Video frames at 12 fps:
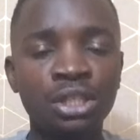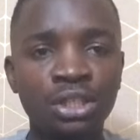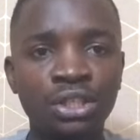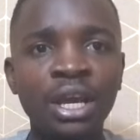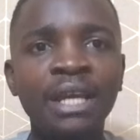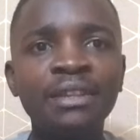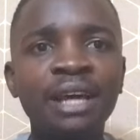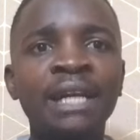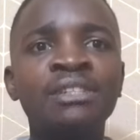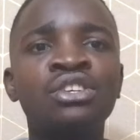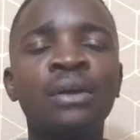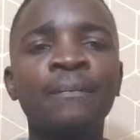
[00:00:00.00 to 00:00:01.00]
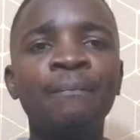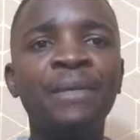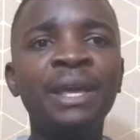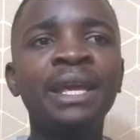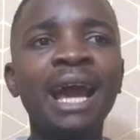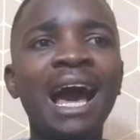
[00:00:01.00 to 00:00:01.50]
say that
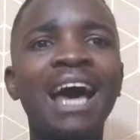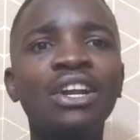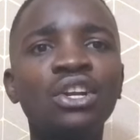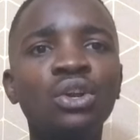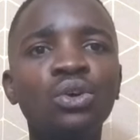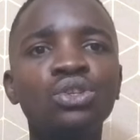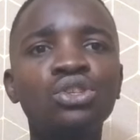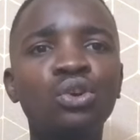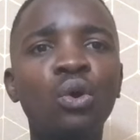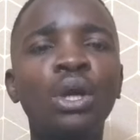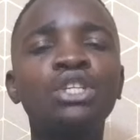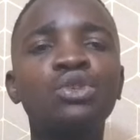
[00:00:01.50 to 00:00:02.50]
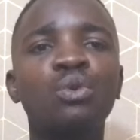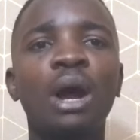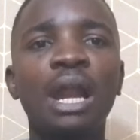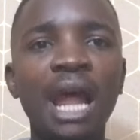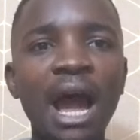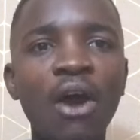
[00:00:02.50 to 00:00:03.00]
they are not going to
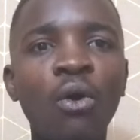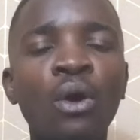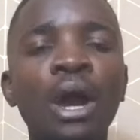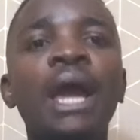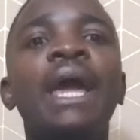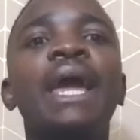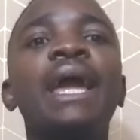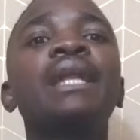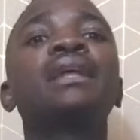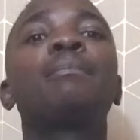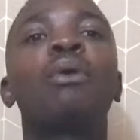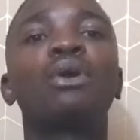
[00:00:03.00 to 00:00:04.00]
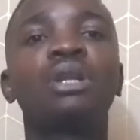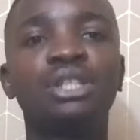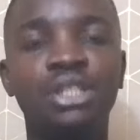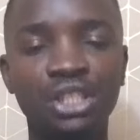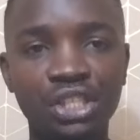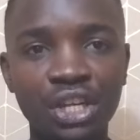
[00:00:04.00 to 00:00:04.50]
allow any
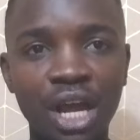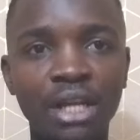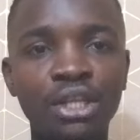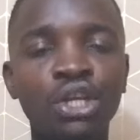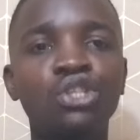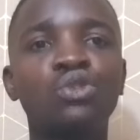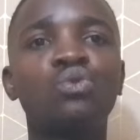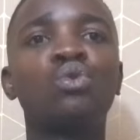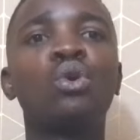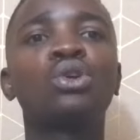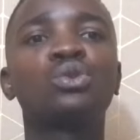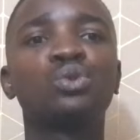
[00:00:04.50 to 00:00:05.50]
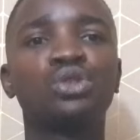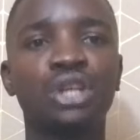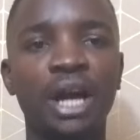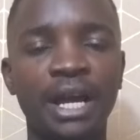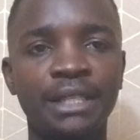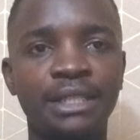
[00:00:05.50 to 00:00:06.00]
politician to go to
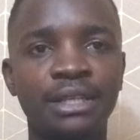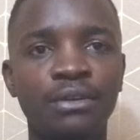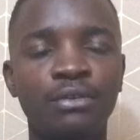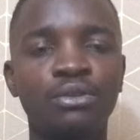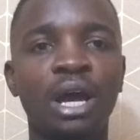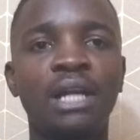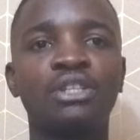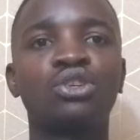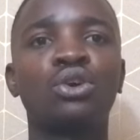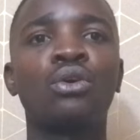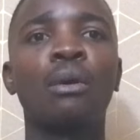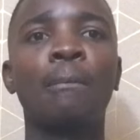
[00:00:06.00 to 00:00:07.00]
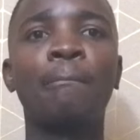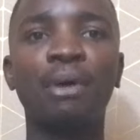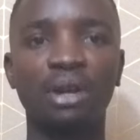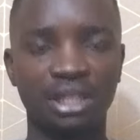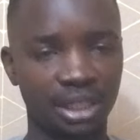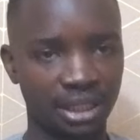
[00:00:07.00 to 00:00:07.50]
church and talk
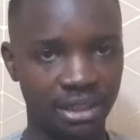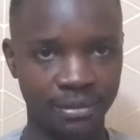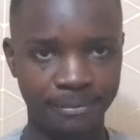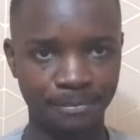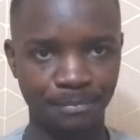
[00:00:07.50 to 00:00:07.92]
politics.